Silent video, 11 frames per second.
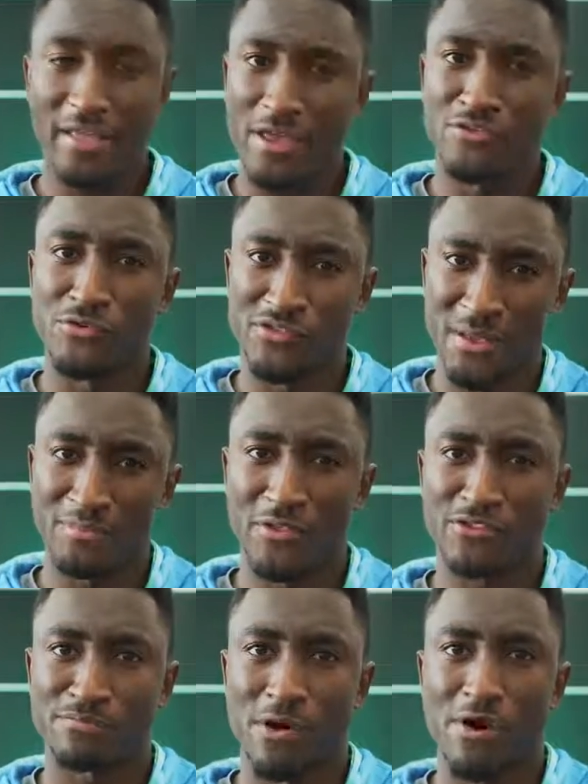in case you skipped to
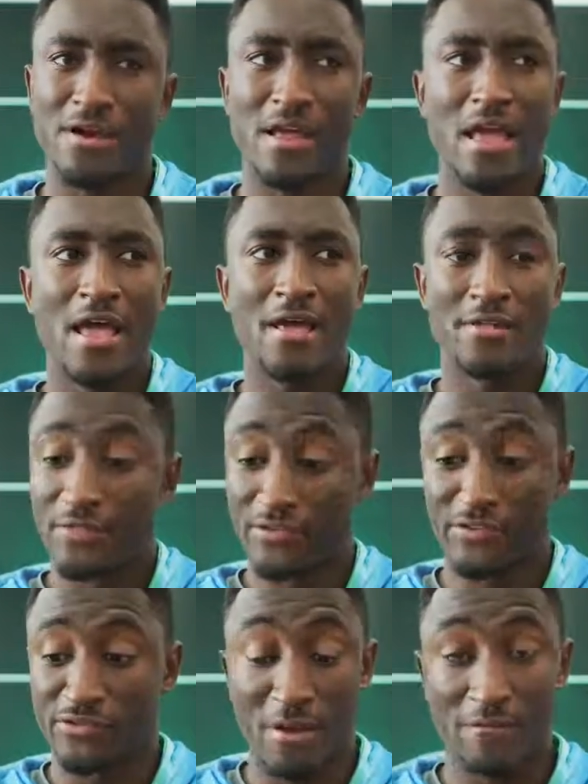this part,
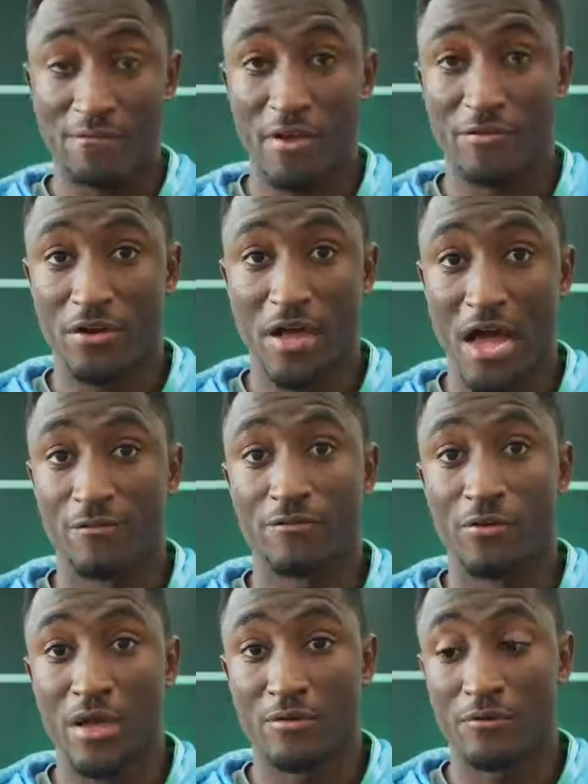this is my favorite
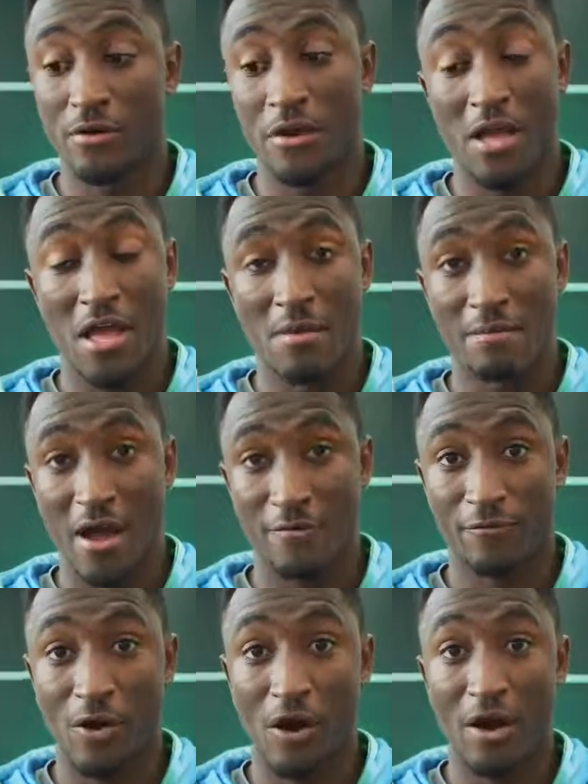iPhone ever by
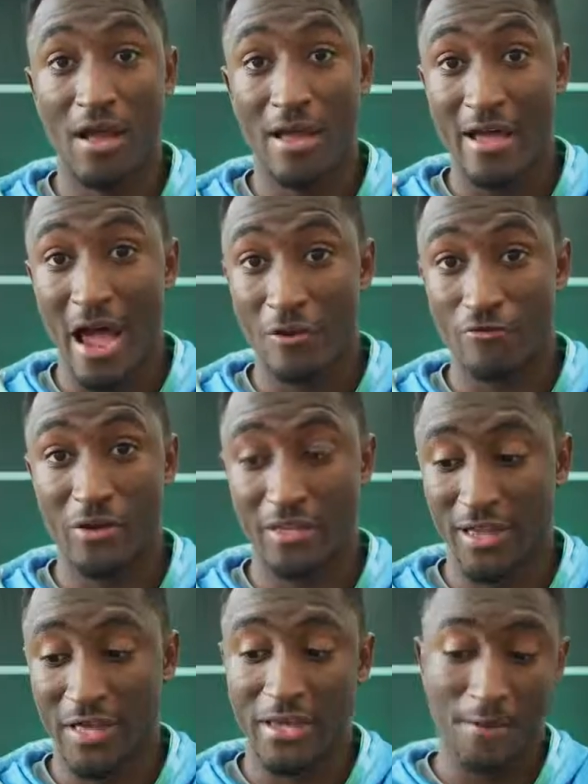far. I
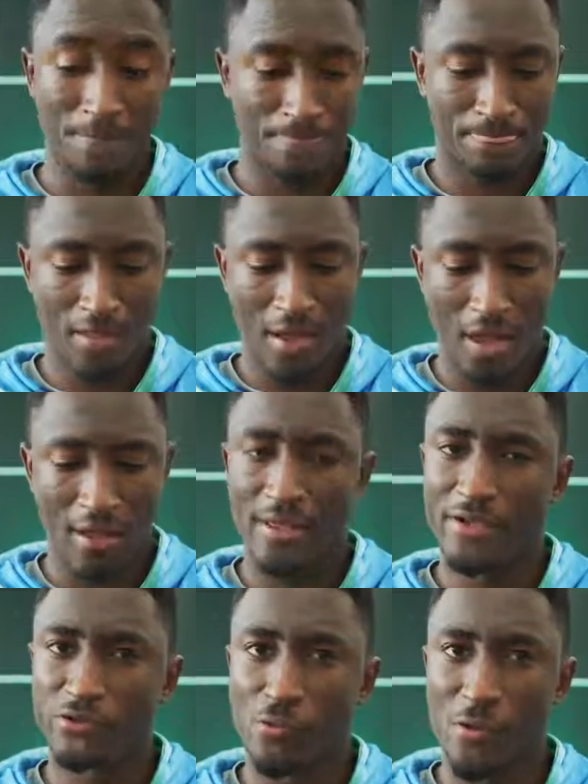really like it.
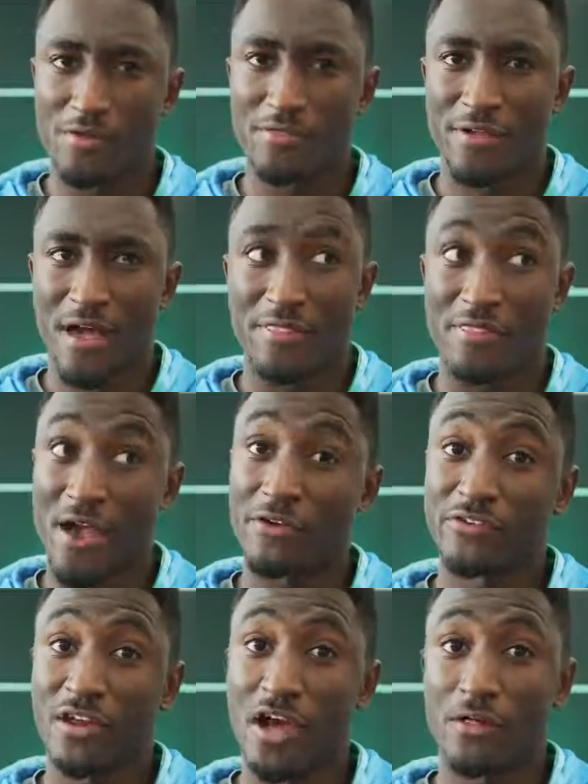Is it worth
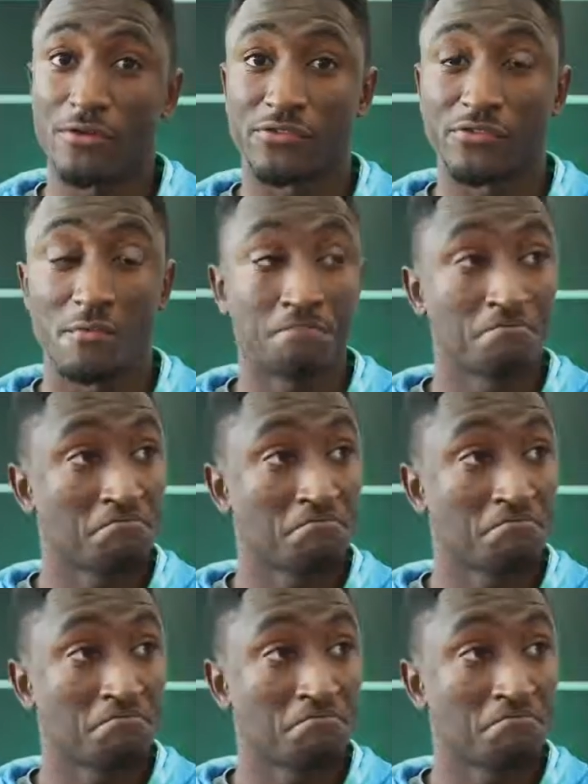$1,000?